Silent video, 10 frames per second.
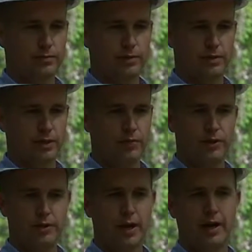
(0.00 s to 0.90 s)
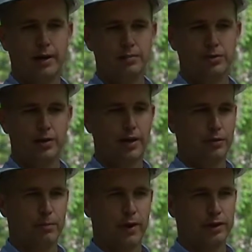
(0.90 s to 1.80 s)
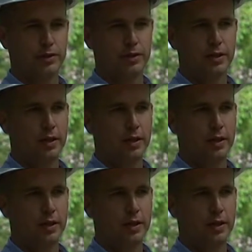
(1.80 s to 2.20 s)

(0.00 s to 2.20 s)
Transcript: different times throughout the project,